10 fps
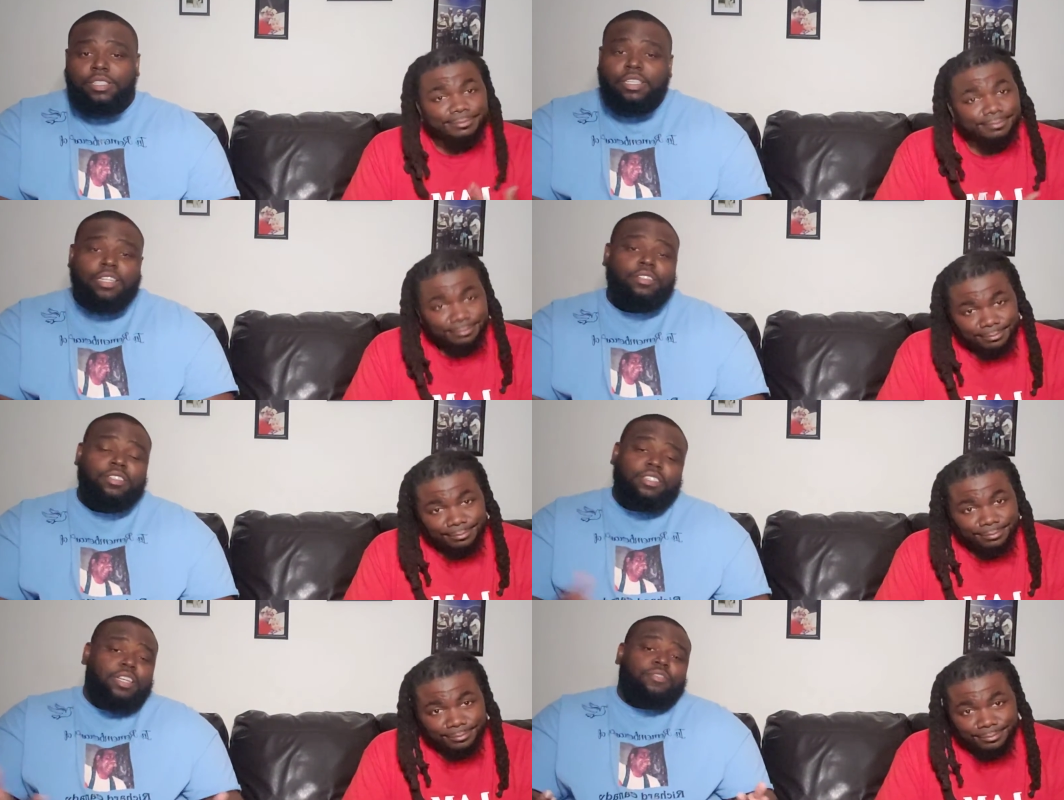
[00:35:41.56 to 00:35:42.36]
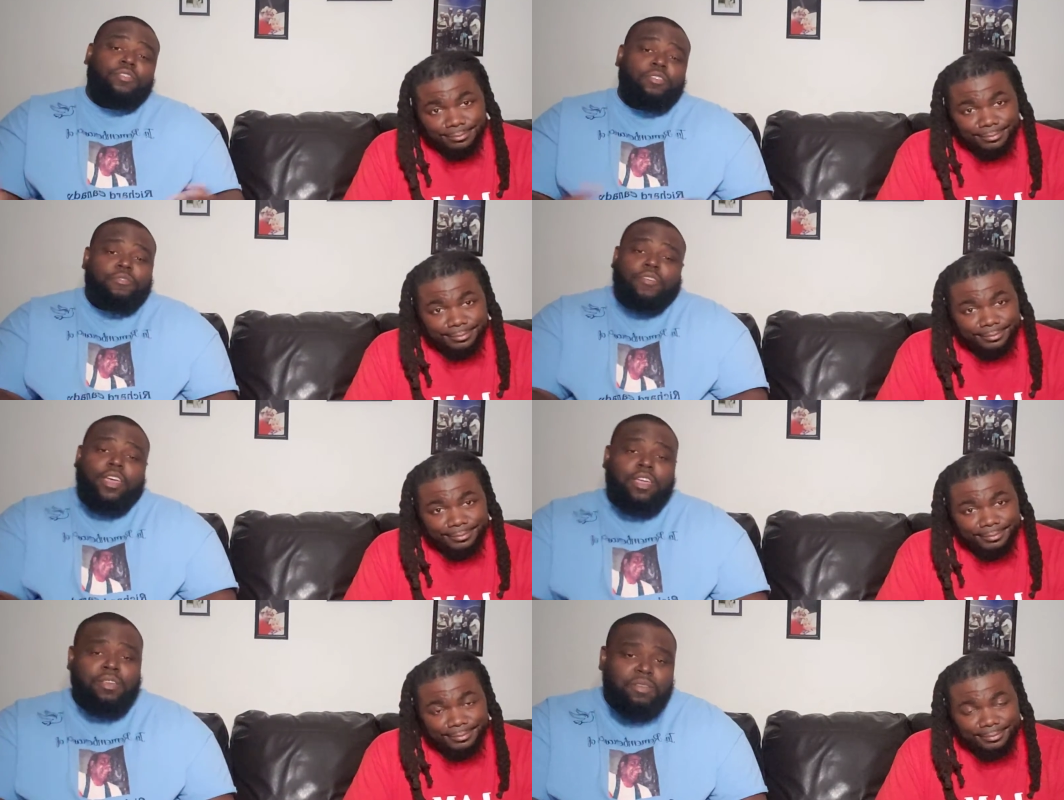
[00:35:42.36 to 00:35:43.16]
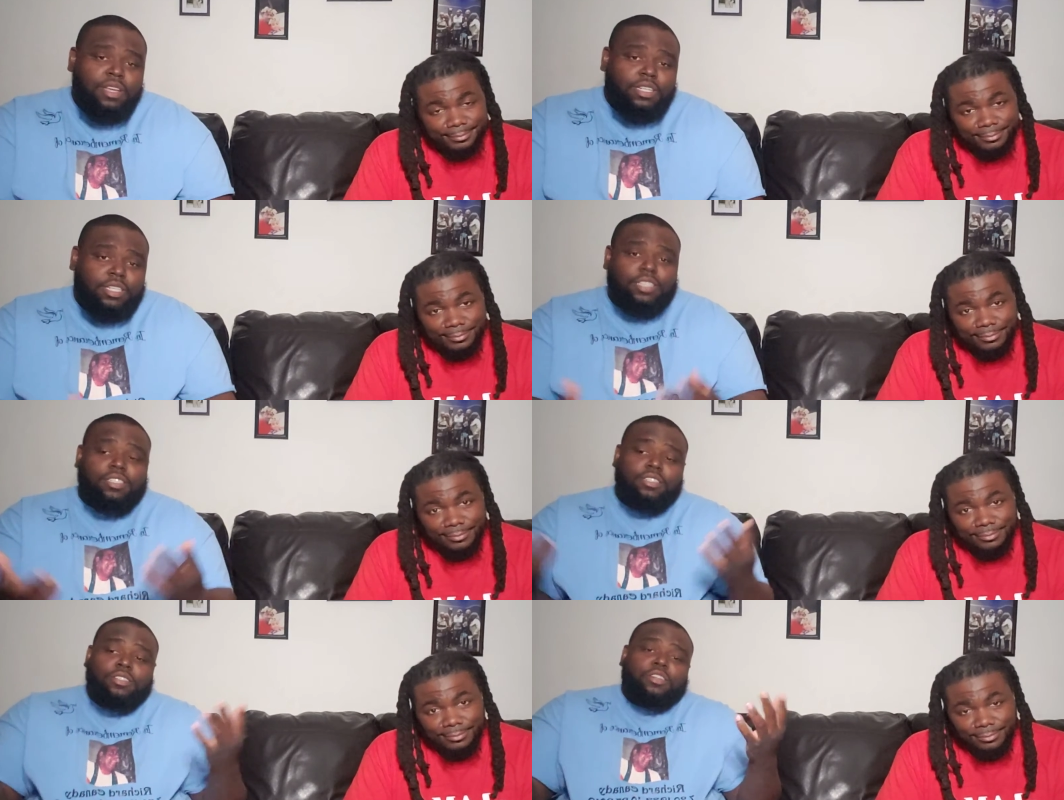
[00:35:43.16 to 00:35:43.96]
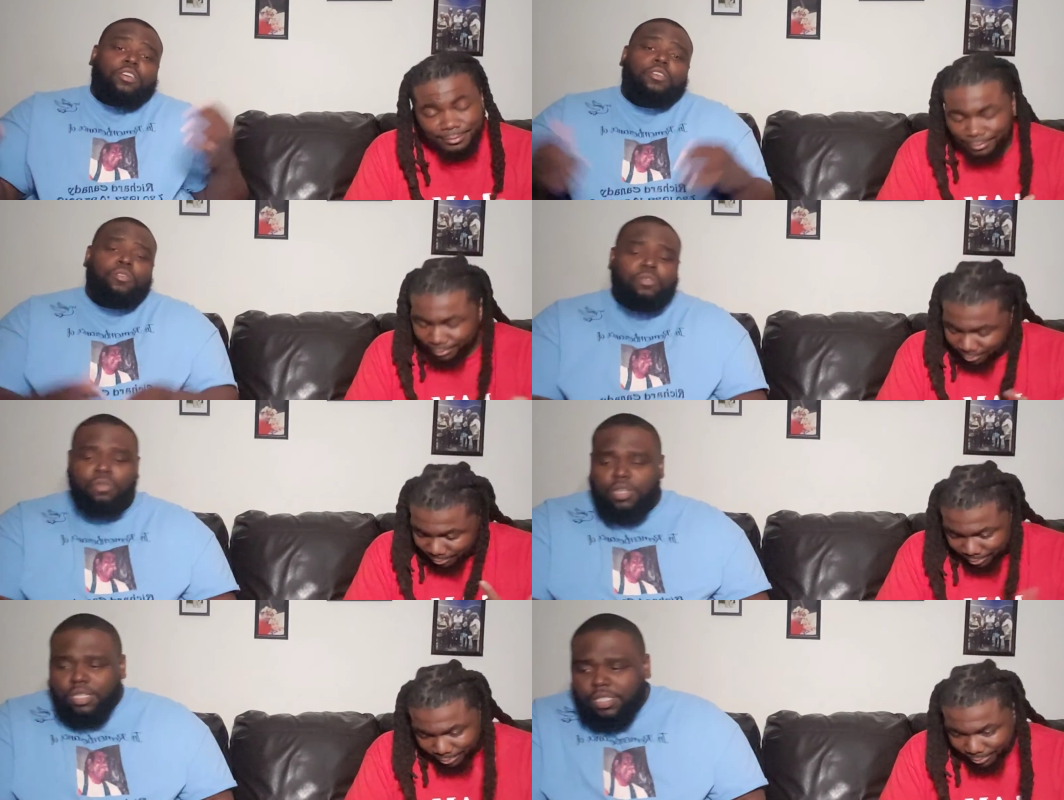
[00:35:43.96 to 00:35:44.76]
Speaker 1: just just for the fame, just to look cool,